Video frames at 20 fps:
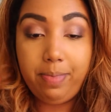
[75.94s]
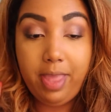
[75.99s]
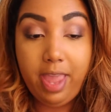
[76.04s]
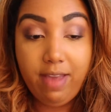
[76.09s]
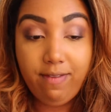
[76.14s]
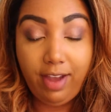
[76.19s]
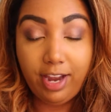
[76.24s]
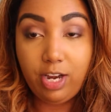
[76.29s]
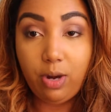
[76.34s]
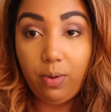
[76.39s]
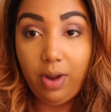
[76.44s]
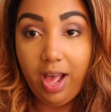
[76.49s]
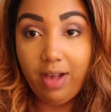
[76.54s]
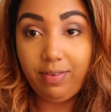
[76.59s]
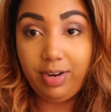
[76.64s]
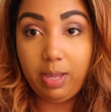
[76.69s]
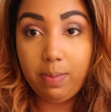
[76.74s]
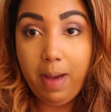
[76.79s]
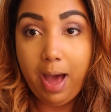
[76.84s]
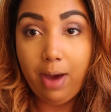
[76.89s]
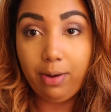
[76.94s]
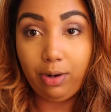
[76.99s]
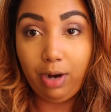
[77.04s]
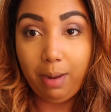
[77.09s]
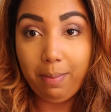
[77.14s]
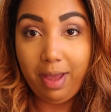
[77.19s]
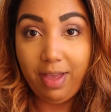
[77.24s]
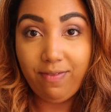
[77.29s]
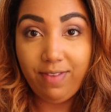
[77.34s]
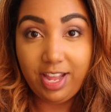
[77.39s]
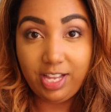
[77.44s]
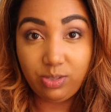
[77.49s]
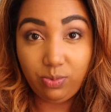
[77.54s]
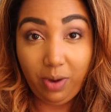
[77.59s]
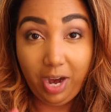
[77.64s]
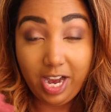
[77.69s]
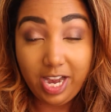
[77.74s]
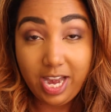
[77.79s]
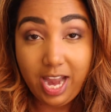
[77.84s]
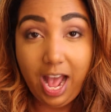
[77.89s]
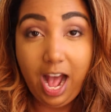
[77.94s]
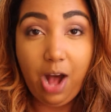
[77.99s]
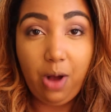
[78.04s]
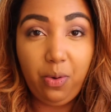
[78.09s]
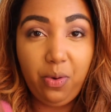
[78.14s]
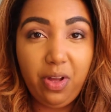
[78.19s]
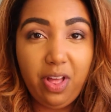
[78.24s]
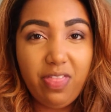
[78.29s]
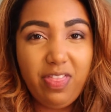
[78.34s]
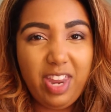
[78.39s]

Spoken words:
if I don't have any powder on my face right now,